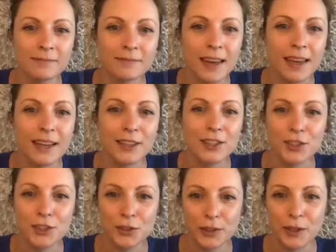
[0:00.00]
And it's
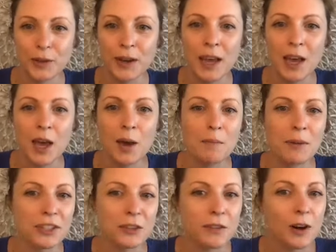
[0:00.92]
true,
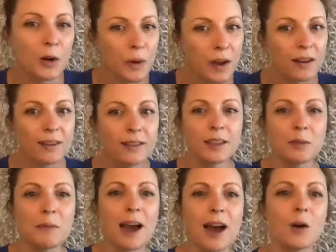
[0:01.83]
much of our wealth
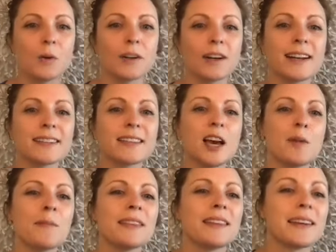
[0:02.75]
and power has
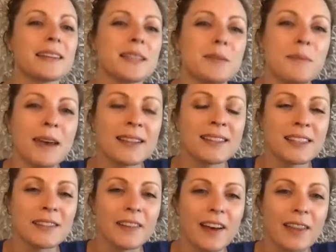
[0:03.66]
come at the expense
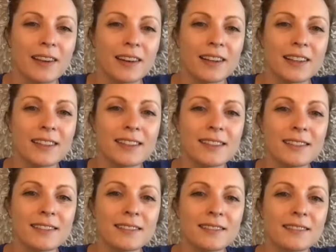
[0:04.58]
of others.
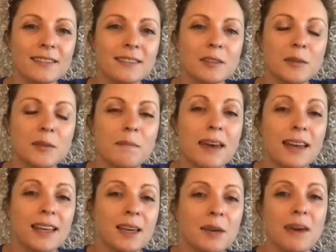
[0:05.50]

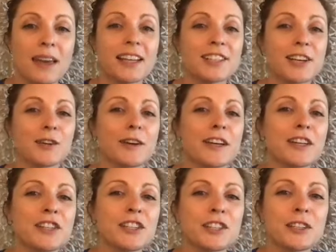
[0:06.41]
Many, many
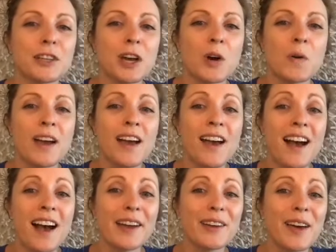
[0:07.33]
generations ago,
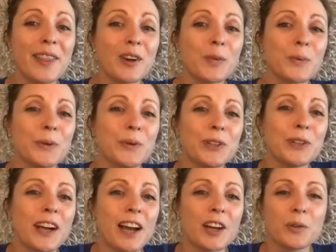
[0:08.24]
another ruler
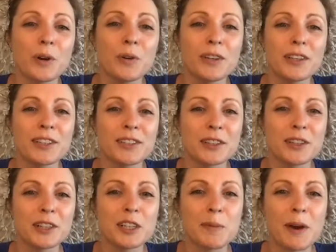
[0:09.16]
had grown
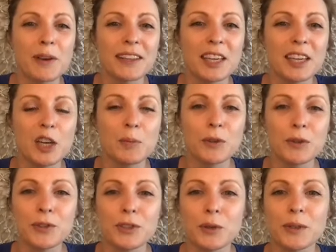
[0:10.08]
concerned about the
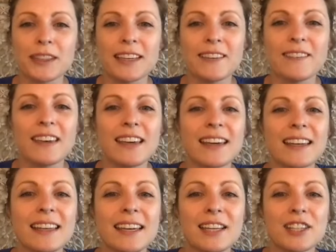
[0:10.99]
Hebrews who were living
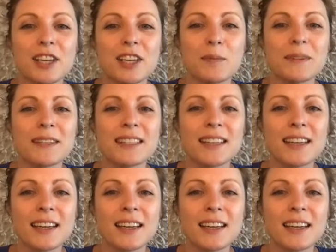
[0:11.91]
in Egypt.